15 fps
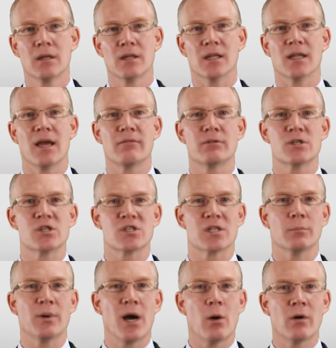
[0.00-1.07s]
that leverages the
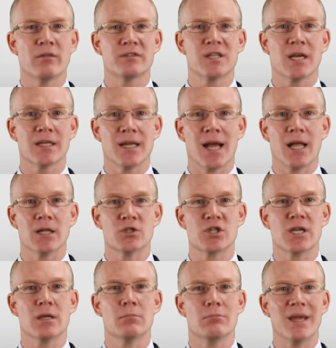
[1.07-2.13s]
power of
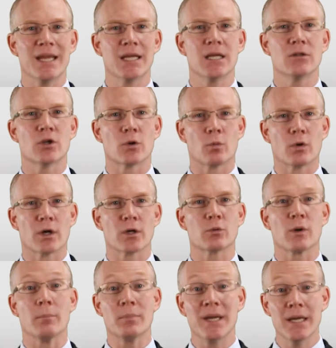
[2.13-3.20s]
technology, making their work
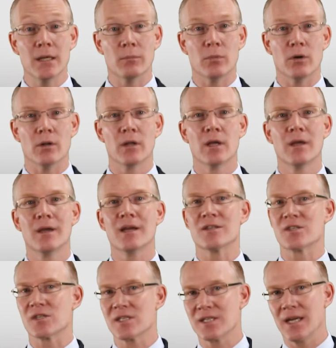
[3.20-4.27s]
repeatable and
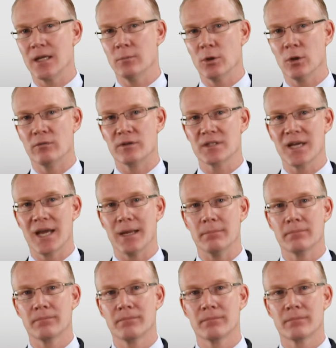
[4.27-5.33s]
sustainable over
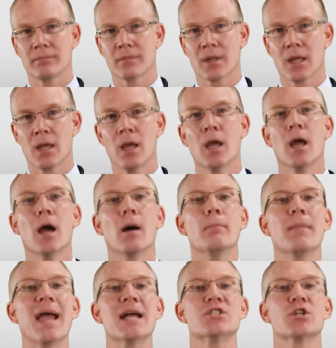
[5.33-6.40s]
time.
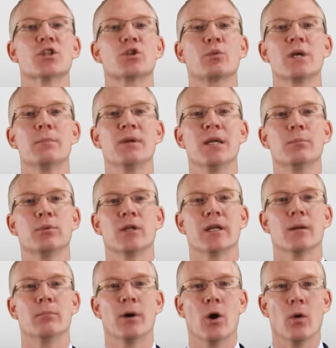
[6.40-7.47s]
Imagine three people in
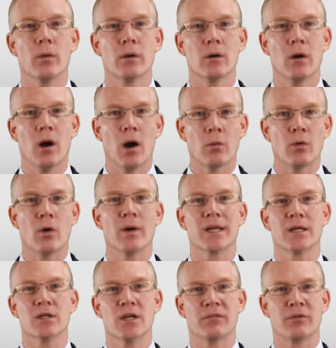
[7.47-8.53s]
a boat, all rowing
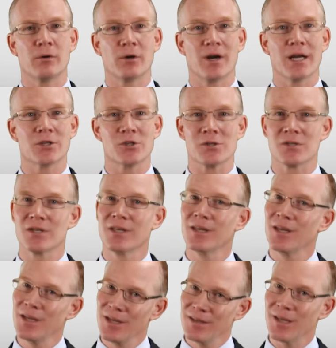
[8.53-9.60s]
in different directions.
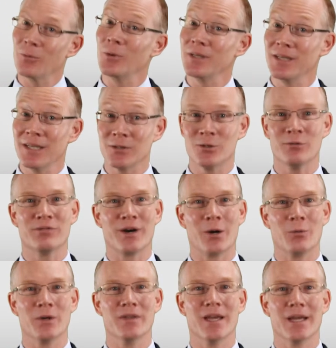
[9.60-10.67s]
They wouldn't get too far,
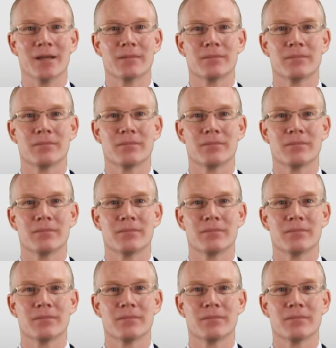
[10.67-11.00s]
would they?